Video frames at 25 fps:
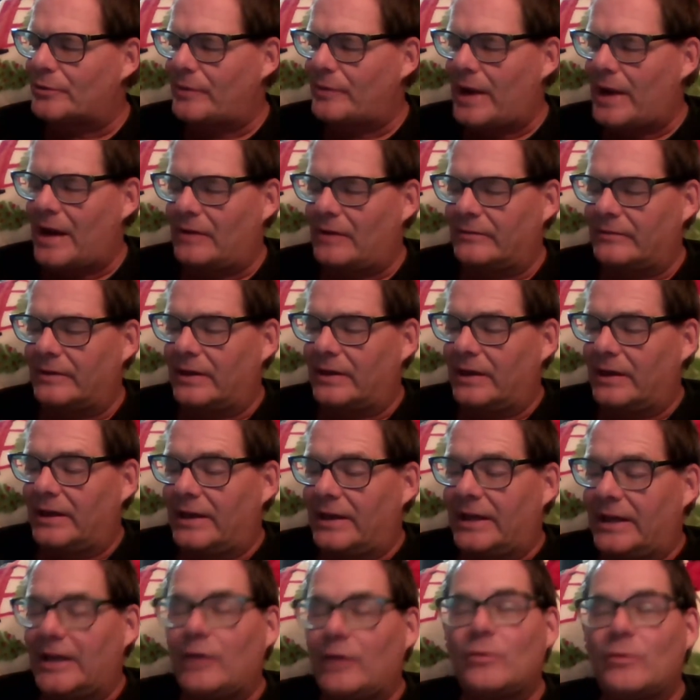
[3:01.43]
around,
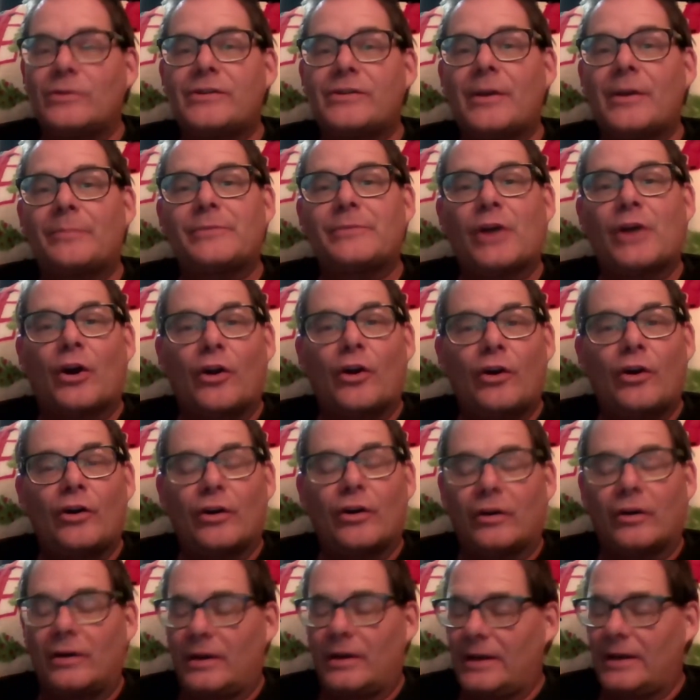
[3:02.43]
it was up to
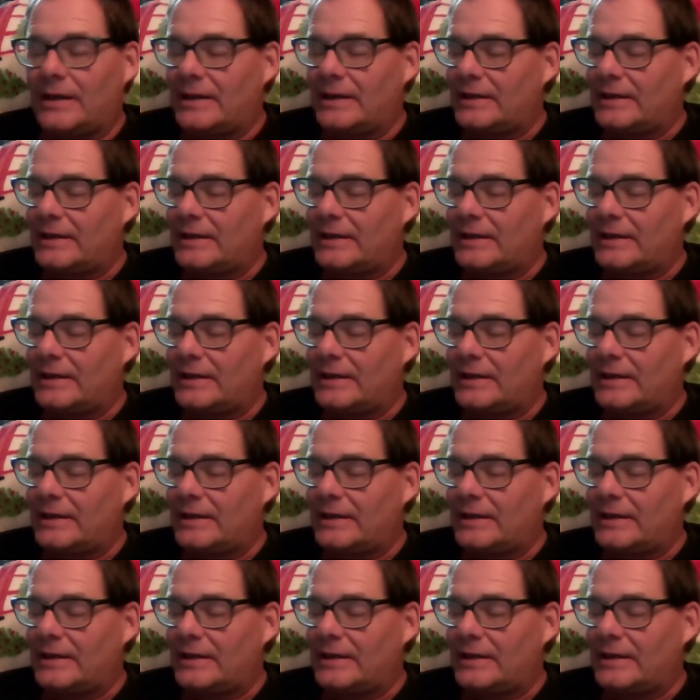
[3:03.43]
her